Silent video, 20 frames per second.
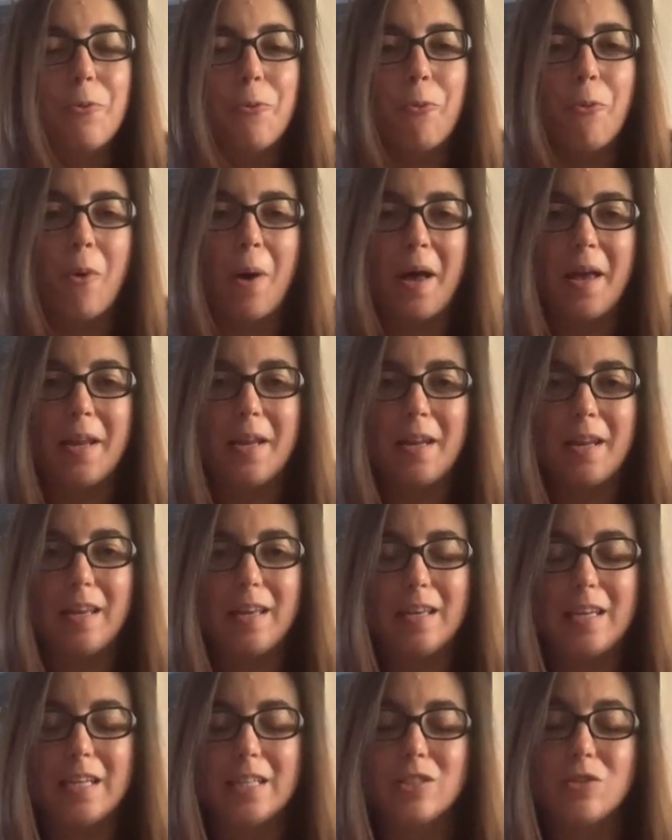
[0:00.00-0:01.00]

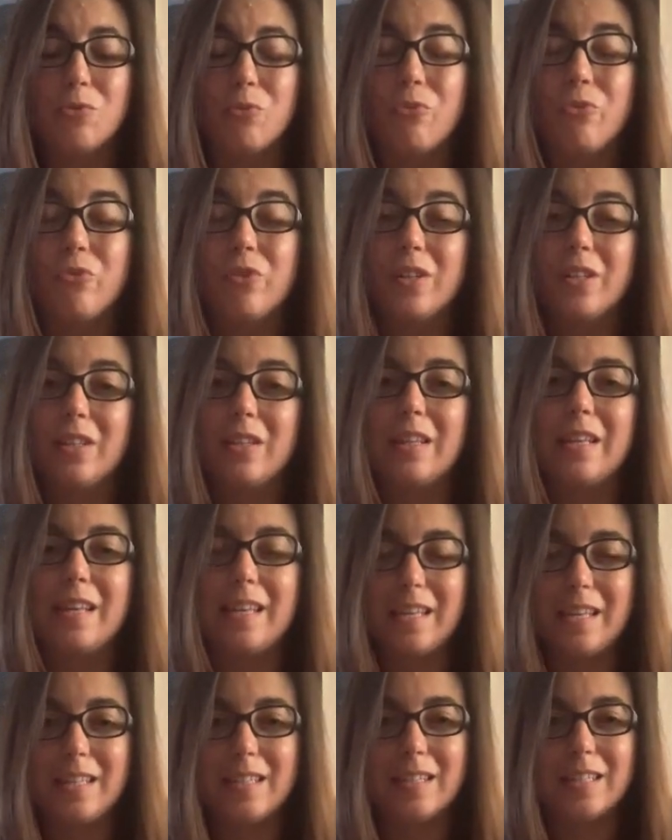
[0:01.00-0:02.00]
one, it's really
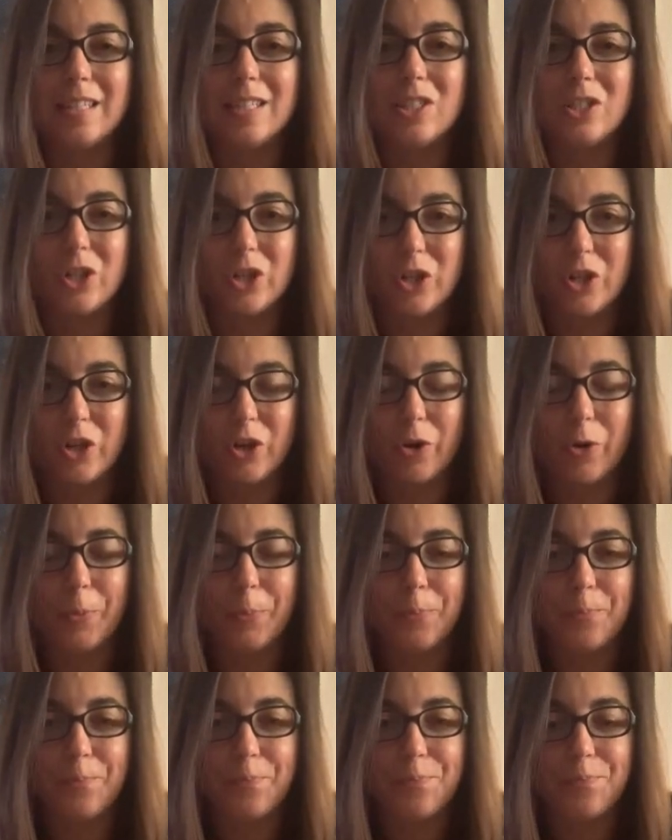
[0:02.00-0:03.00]
easy to do.